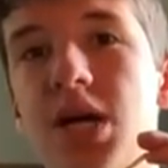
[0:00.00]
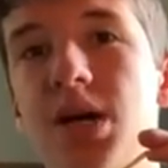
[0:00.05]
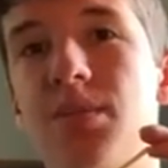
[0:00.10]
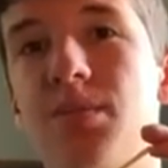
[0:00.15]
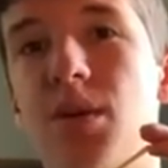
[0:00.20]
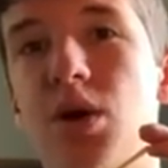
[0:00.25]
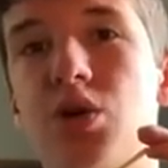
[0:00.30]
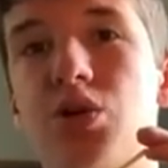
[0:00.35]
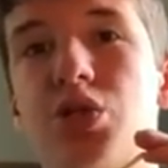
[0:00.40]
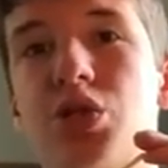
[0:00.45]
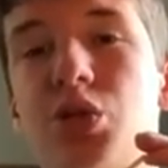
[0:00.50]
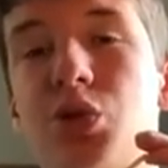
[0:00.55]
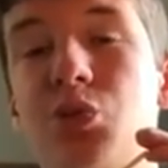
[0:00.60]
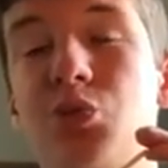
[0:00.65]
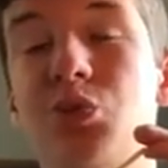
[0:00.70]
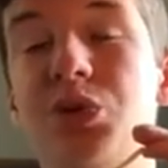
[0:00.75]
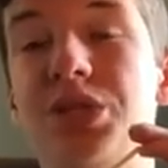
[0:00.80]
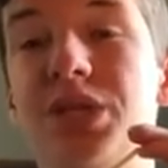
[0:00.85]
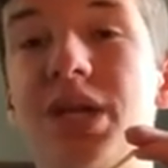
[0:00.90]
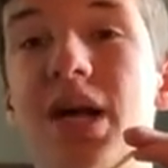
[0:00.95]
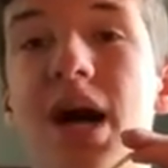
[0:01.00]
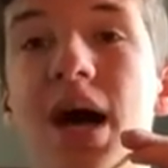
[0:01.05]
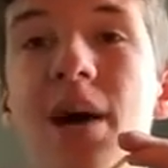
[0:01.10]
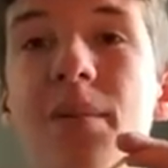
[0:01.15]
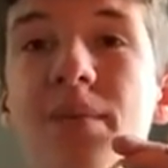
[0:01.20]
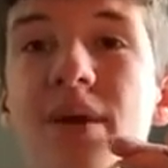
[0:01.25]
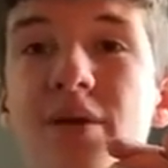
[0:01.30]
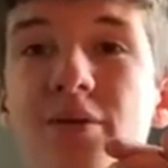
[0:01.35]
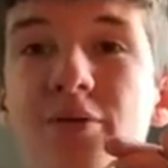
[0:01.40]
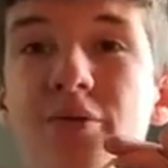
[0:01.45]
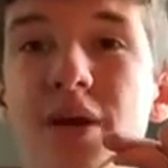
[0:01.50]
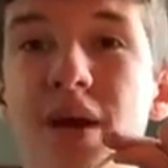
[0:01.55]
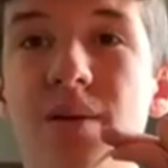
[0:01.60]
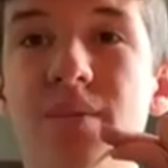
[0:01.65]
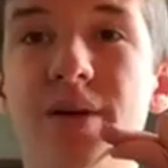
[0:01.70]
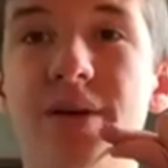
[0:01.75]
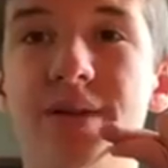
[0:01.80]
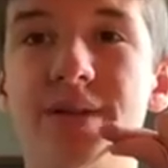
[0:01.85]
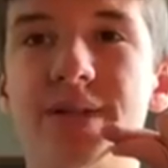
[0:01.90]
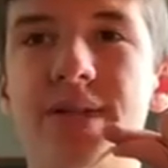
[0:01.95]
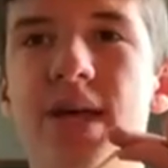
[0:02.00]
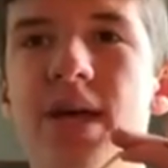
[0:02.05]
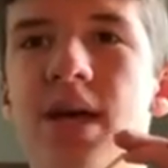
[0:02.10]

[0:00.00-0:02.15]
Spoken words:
Marshall would not be famous.